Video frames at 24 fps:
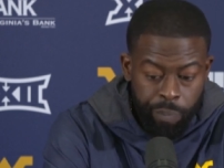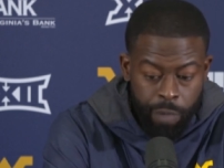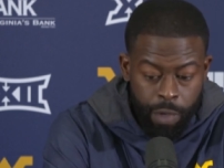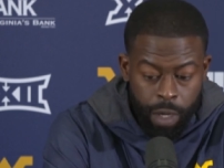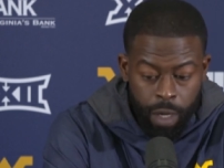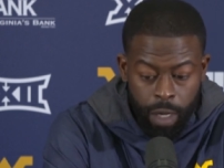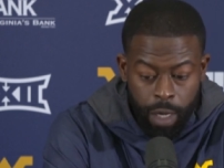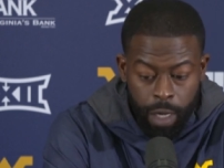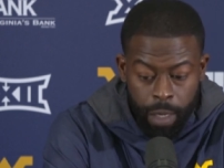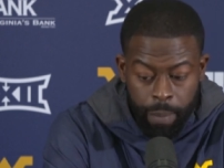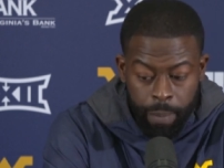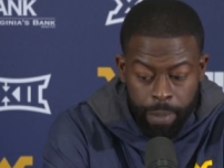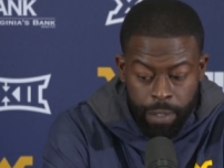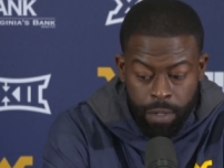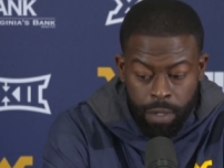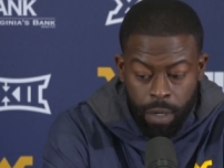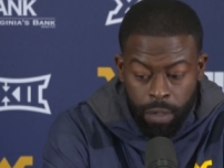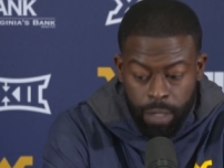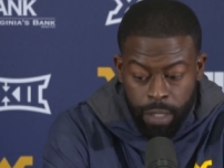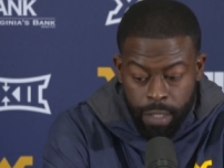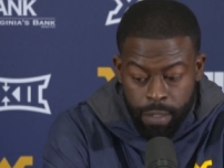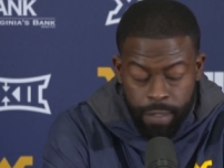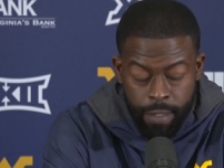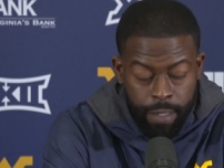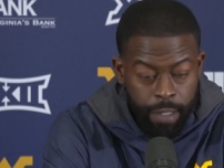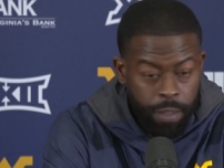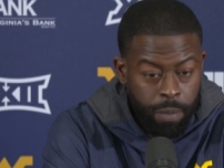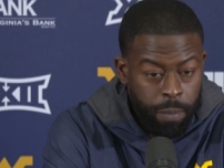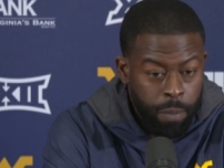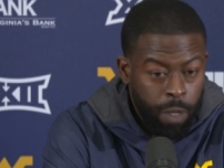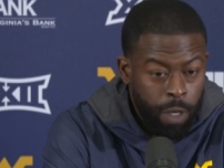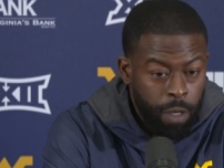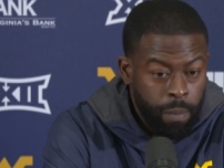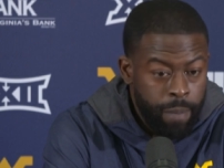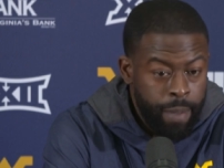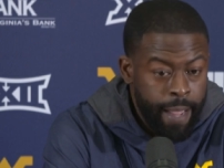it's on us to get the
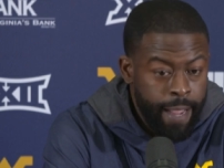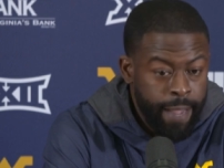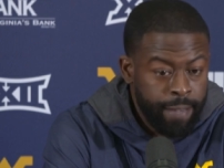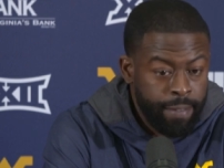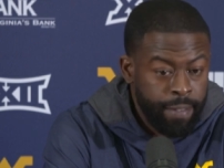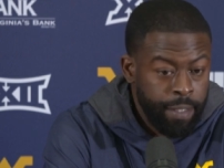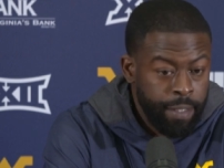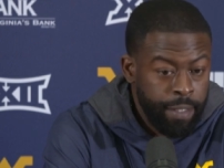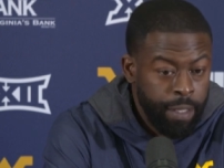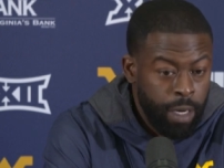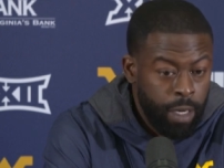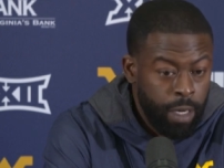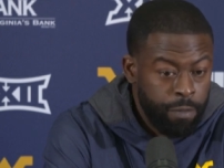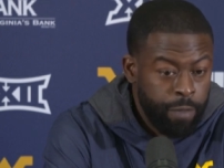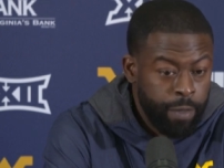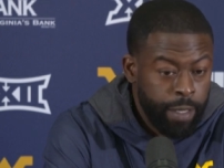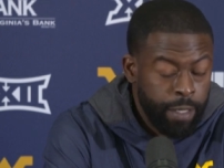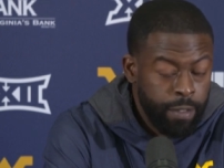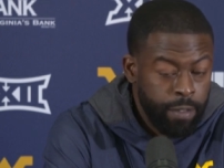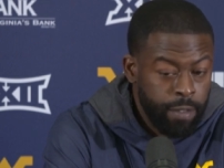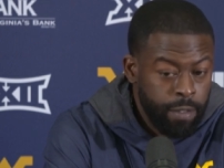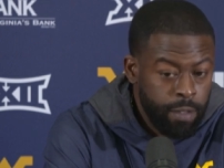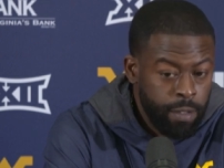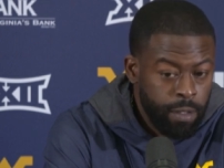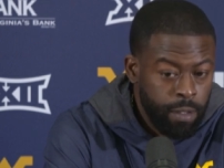ball back to the offense.